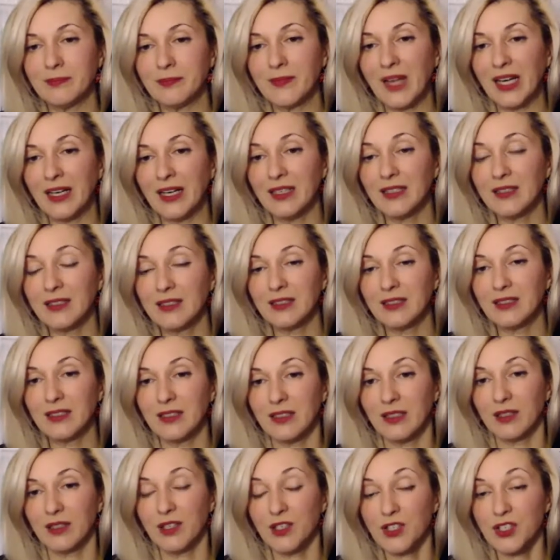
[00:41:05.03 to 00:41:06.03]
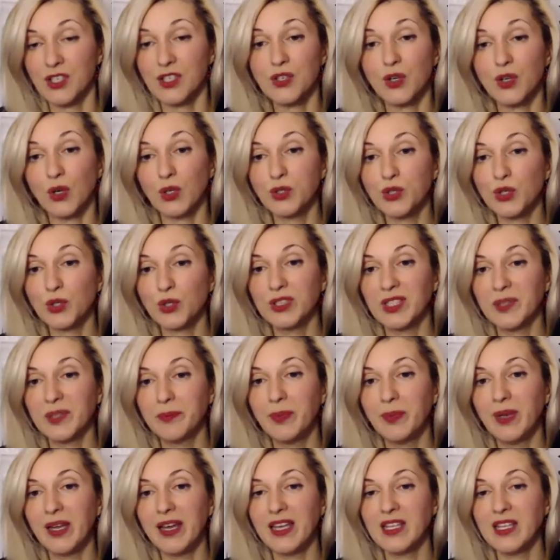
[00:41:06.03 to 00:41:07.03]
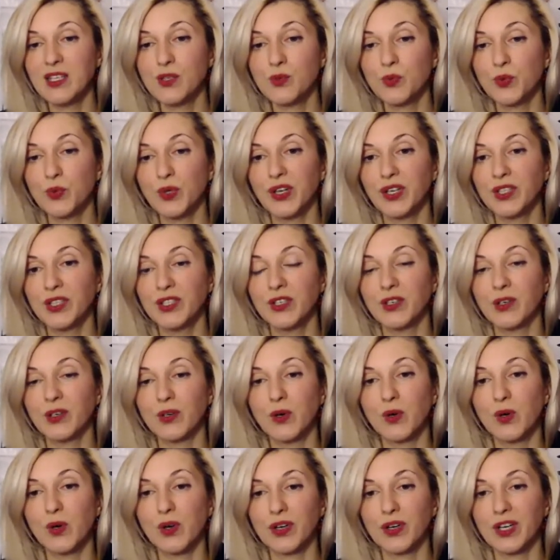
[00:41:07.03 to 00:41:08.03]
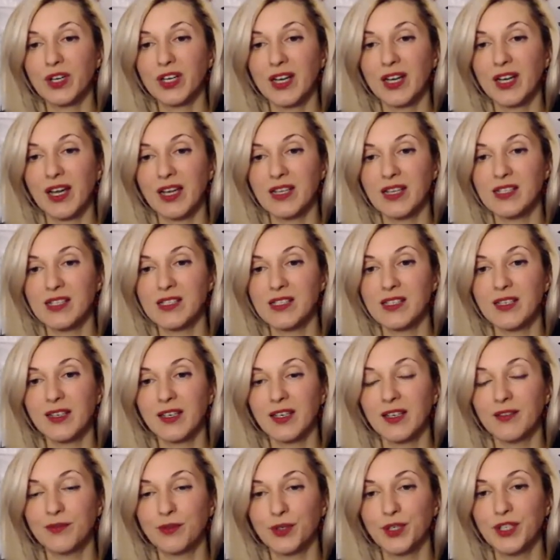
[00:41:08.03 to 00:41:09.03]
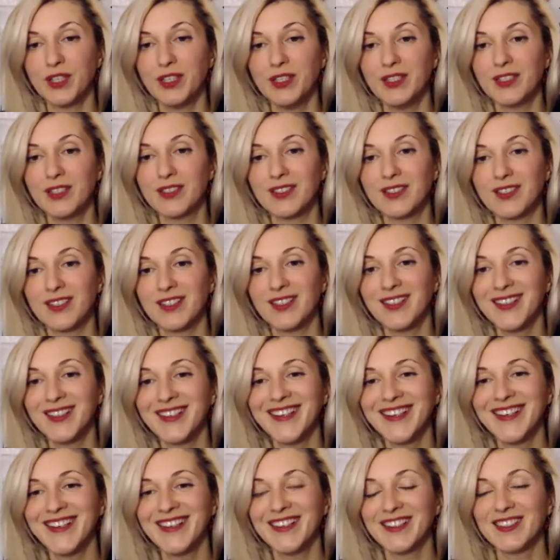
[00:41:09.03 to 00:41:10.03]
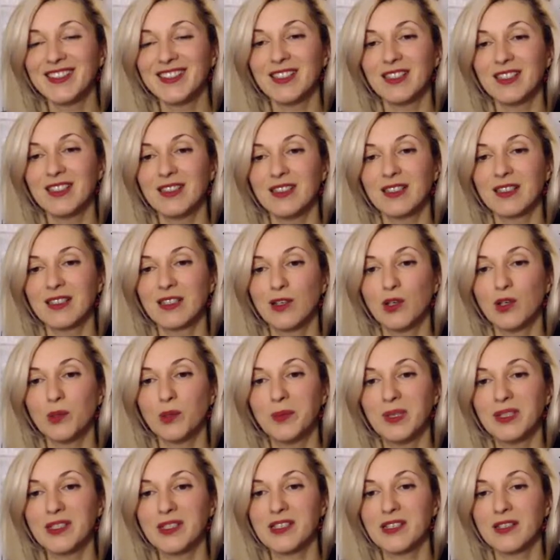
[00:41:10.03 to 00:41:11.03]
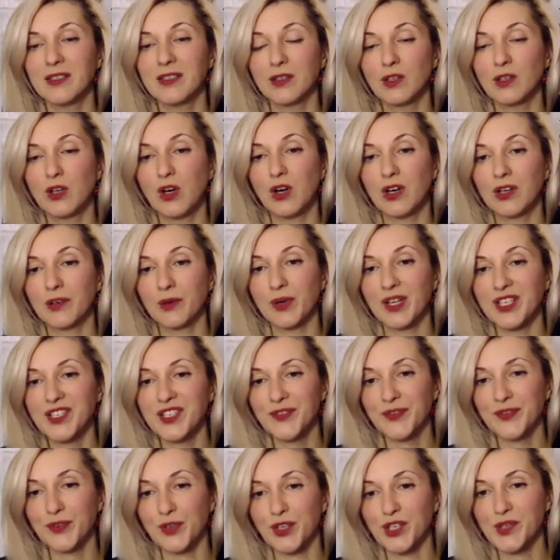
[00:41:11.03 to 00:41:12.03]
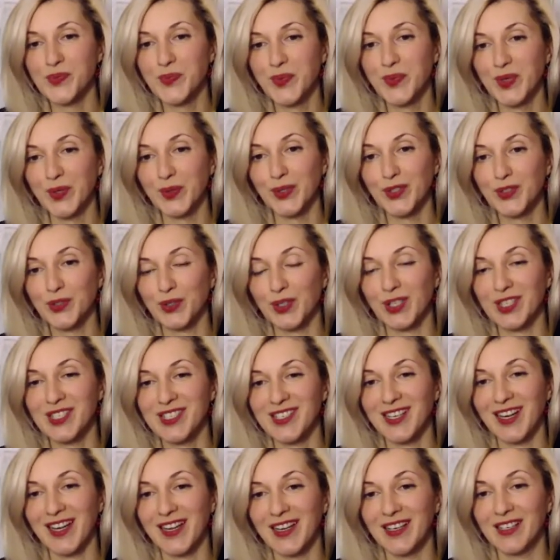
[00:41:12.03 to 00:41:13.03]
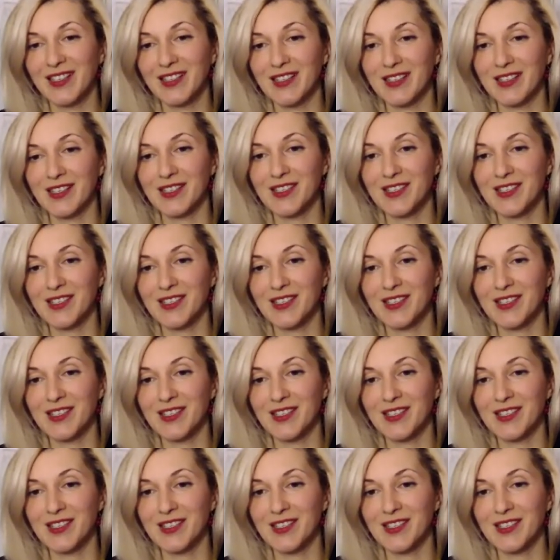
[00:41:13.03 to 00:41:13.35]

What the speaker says: And this is also the place where they're organizing every year the Global Congress for Spiritual Science.